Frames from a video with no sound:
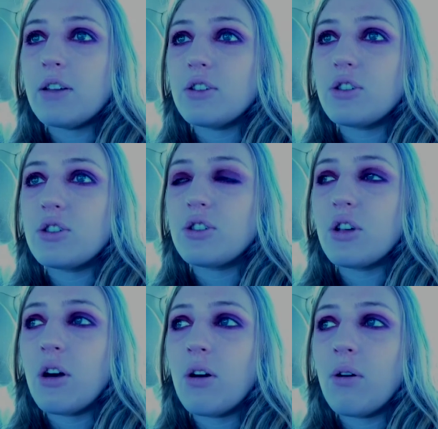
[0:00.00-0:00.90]

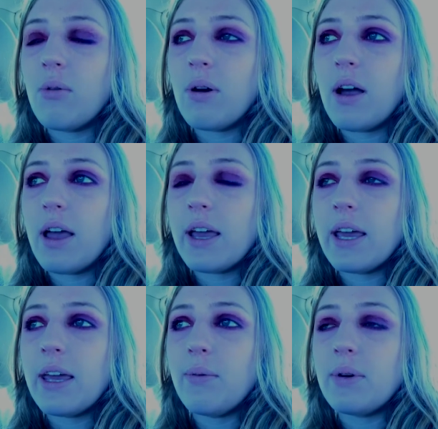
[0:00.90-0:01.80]
So
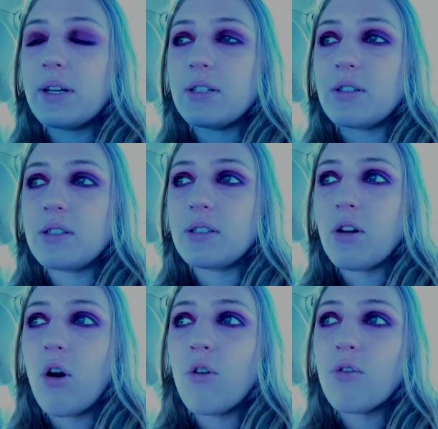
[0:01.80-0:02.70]
it was
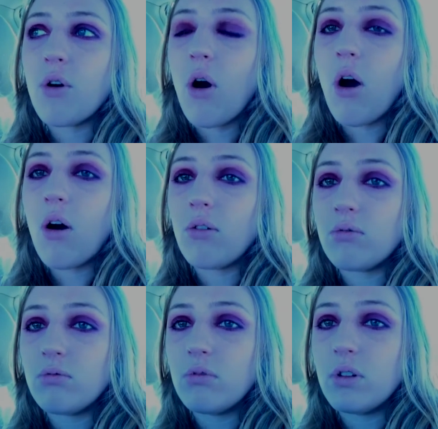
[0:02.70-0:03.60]

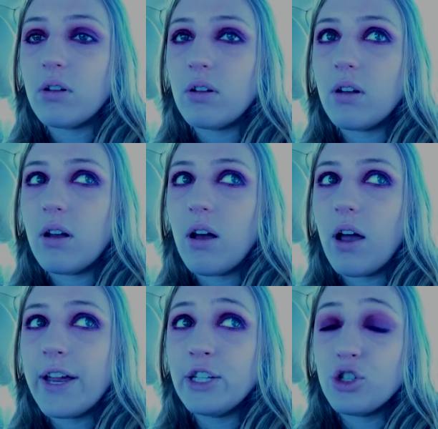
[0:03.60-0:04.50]
overall
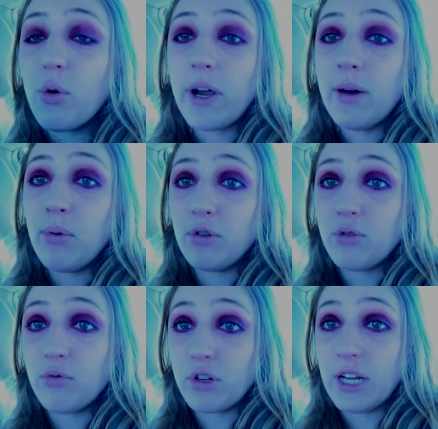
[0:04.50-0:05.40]
enjoyable
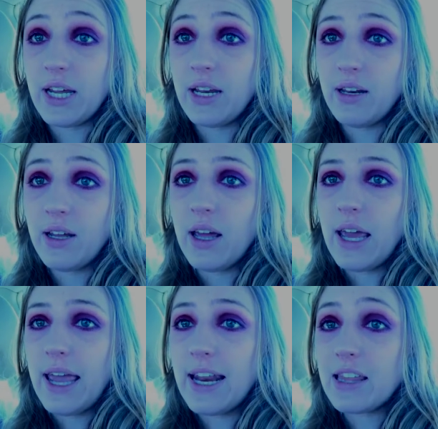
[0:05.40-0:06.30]
to read,
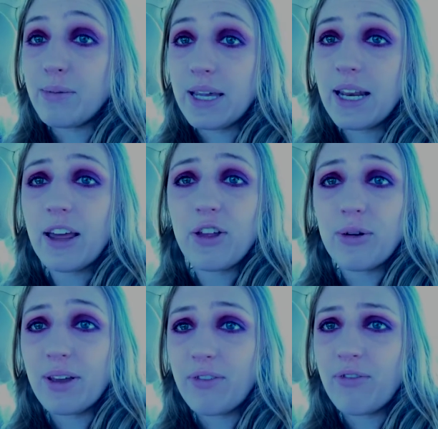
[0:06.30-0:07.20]
and at the beginning I thought
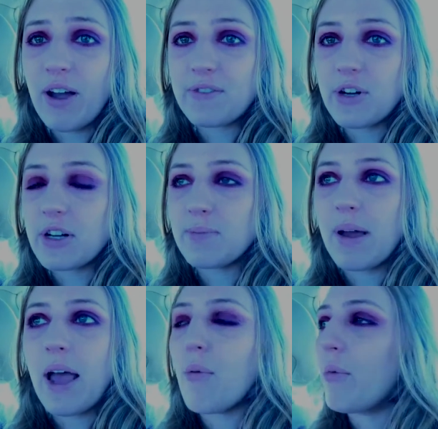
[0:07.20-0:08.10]
I would give it 5 stars,
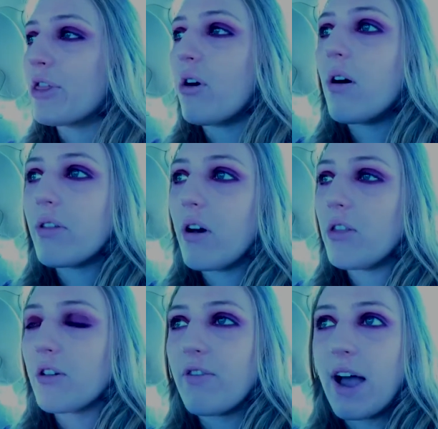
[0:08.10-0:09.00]
but with all the
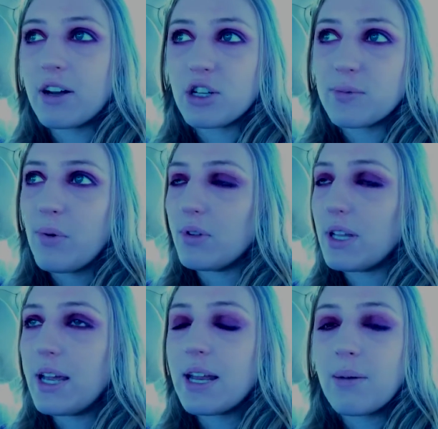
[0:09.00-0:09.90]
other factors pulled
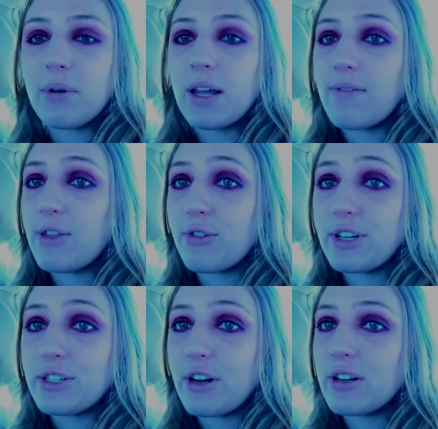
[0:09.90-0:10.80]
in, I'm going to give it
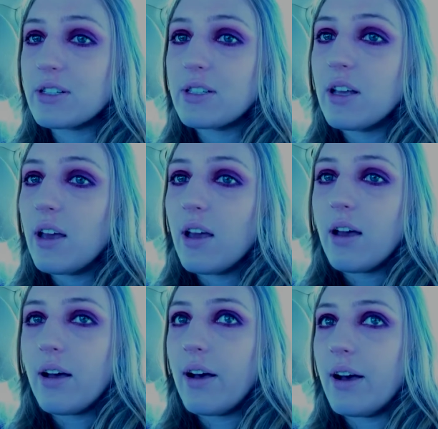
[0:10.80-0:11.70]
3 stars,
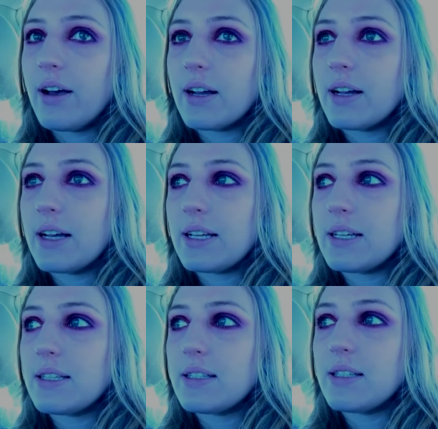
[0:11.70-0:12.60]

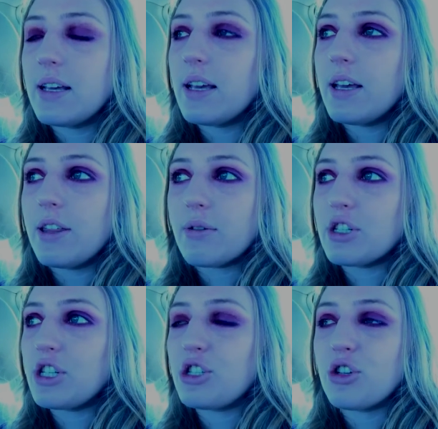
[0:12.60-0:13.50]
because there
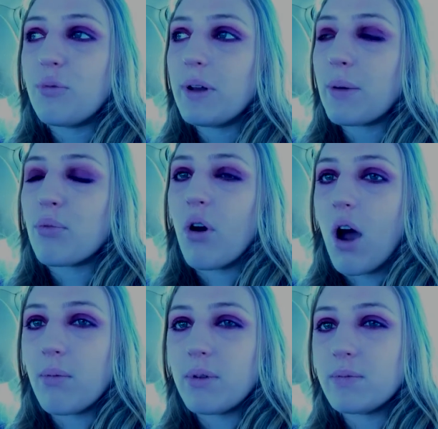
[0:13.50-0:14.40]
was just so many
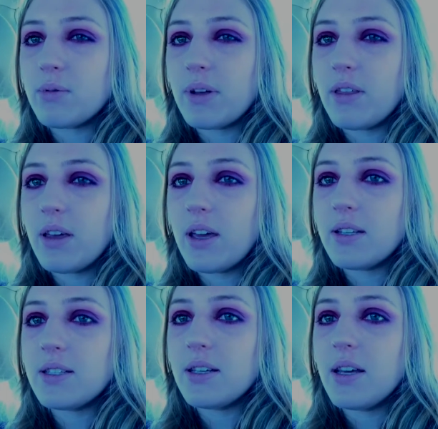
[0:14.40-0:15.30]
problems with it.